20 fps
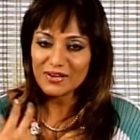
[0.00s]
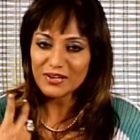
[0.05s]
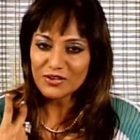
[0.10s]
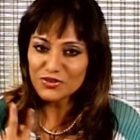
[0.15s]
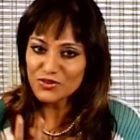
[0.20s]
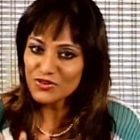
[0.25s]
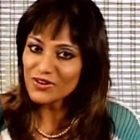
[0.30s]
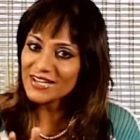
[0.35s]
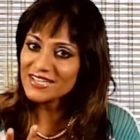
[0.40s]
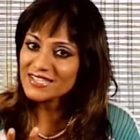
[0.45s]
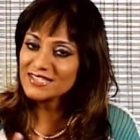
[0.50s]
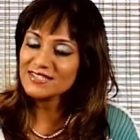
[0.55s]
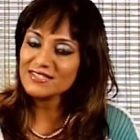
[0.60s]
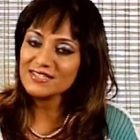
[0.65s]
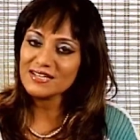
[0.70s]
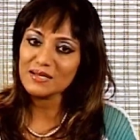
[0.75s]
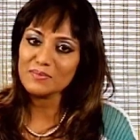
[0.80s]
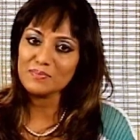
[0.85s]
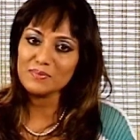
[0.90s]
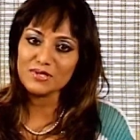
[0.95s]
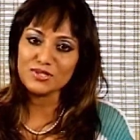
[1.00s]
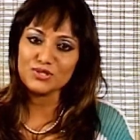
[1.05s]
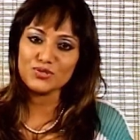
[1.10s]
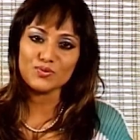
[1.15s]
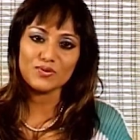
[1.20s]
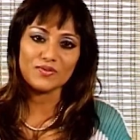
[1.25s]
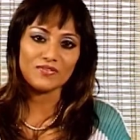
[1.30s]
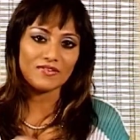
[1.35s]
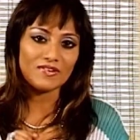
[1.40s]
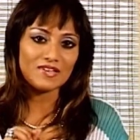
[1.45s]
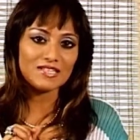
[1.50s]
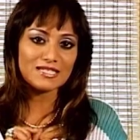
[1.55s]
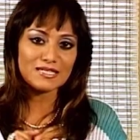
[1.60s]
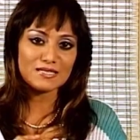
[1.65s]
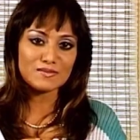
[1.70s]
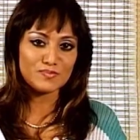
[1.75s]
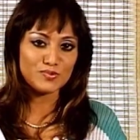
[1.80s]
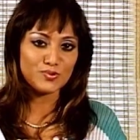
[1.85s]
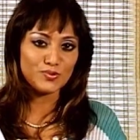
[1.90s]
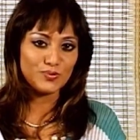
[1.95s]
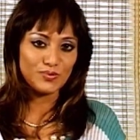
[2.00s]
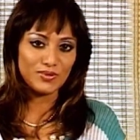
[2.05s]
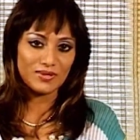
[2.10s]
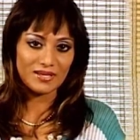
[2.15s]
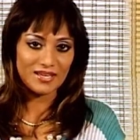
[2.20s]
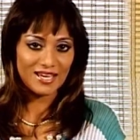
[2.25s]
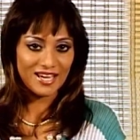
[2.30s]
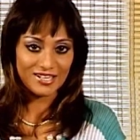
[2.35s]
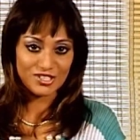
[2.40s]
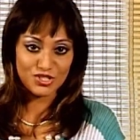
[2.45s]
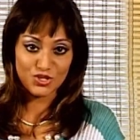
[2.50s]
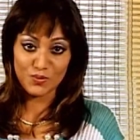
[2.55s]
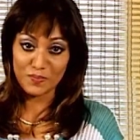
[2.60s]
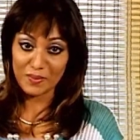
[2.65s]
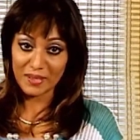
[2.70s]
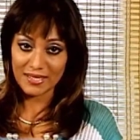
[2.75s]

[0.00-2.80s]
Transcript: uh, grind it up into a very smooth cashew